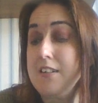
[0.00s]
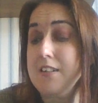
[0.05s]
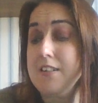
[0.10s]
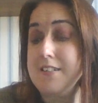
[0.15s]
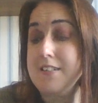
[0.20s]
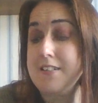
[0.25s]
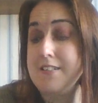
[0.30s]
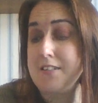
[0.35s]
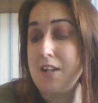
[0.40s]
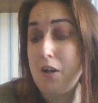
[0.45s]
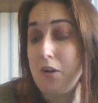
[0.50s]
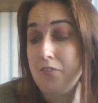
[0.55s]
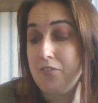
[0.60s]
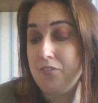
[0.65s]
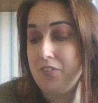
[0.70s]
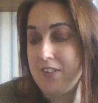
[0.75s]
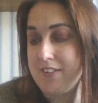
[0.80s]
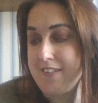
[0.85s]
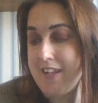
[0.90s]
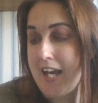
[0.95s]

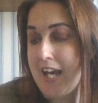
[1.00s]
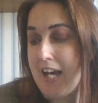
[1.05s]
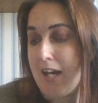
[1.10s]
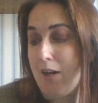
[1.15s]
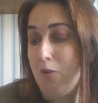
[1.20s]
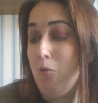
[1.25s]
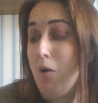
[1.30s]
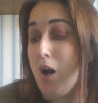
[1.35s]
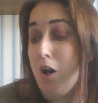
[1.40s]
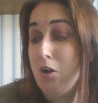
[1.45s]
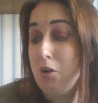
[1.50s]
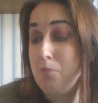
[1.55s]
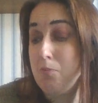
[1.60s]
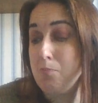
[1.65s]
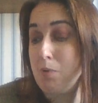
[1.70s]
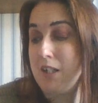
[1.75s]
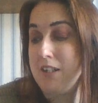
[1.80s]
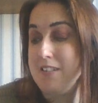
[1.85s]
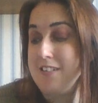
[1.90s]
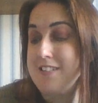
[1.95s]
Sofitel
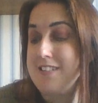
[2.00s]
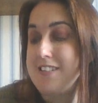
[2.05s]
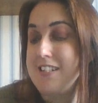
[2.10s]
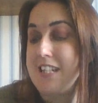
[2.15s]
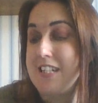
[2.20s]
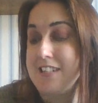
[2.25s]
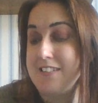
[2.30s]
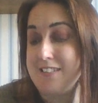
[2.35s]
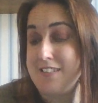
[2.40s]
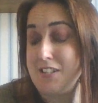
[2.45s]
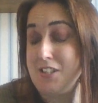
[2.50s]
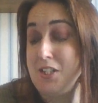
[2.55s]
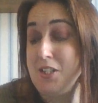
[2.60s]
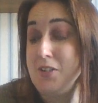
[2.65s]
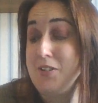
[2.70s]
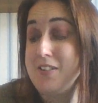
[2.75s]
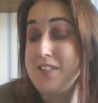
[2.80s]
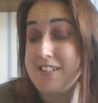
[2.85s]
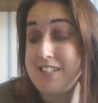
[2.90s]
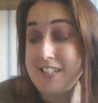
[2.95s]
opens its
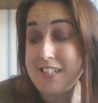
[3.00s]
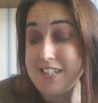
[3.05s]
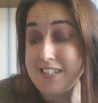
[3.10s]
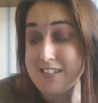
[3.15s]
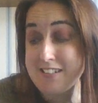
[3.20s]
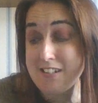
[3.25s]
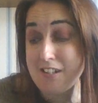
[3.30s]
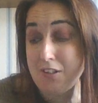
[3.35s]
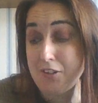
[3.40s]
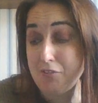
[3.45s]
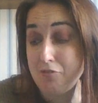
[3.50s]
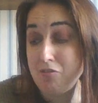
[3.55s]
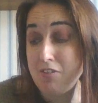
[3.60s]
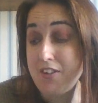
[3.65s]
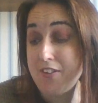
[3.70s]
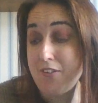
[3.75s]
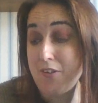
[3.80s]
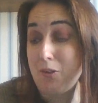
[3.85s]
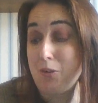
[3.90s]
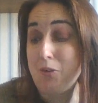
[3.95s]
new seaside
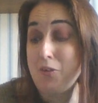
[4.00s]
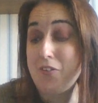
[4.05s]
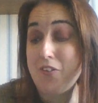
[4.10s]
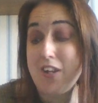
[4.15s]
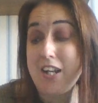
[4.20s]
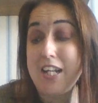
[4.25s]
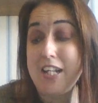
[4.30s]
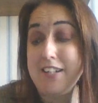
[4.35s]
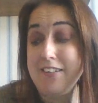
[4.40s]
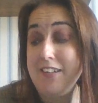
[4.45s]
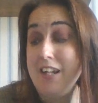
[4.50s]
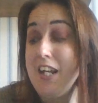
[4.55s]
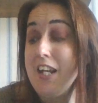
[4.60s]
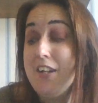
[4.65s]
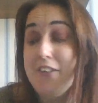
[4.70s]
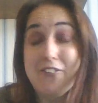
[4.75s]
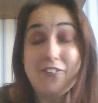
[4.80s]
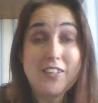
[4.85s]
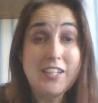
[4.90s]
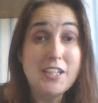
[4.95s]
resort in
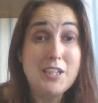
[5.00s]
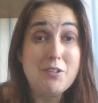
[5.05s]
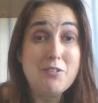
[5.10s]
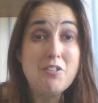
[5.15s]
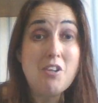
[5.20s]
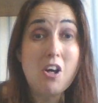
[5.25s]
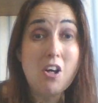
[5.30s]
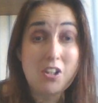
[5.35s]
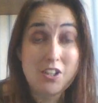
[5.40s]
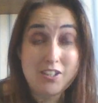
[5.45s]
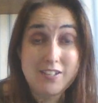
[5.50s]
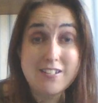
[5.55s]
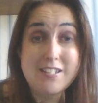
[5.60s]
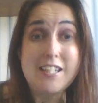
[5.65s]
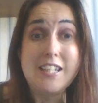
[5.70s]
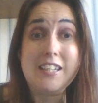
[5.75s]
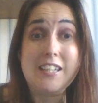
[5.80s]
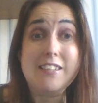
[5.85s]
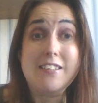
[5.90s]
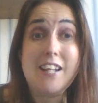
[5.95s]
the
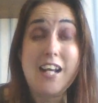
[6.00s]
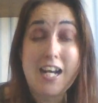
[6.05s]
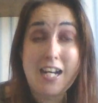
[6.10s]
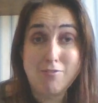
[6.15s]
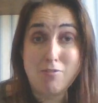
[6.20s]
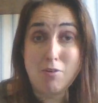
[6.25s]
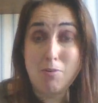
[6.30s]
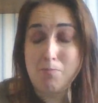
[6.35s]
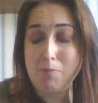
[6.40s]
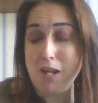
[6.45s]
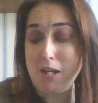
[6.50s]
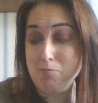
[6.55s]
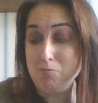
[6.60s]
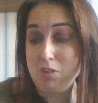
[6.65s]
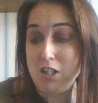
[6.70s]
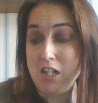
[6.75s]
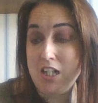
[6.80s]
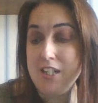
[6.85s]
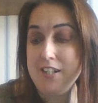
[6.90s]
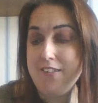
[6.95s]
United Arab
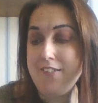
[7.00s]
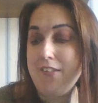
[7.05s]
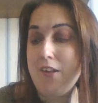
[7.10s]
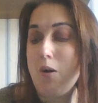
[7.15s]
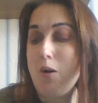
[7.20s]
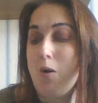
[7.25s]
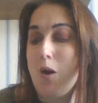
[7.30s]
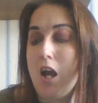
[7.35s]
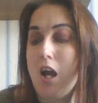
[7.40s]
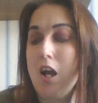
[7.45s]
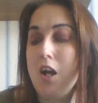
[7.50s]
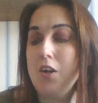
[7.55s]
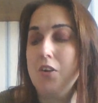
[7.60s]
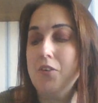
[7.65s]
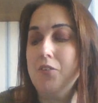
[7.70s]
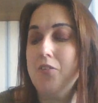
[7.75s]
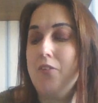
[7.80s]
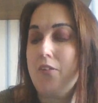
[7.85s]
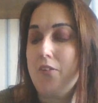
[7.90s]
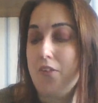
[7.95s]
Emirates. I
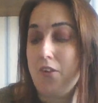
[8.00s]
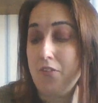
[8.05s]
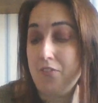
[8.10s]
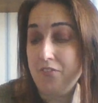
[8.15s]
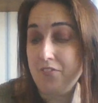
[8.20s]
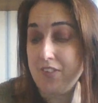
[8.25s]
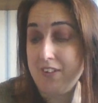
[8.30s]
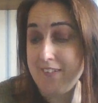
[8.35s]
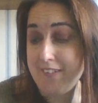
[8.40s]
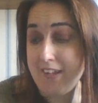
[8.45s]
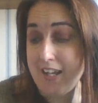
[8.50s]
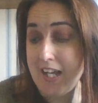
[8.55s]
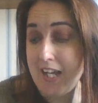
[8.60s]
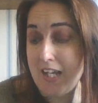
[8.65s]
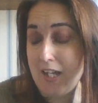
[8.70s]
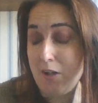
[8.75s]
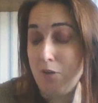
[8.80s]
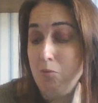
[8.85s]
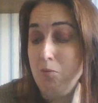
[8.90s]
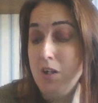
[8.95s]
hope
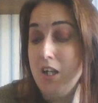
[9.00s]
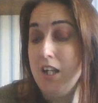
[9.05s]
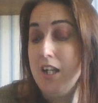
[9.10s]
Sofitel,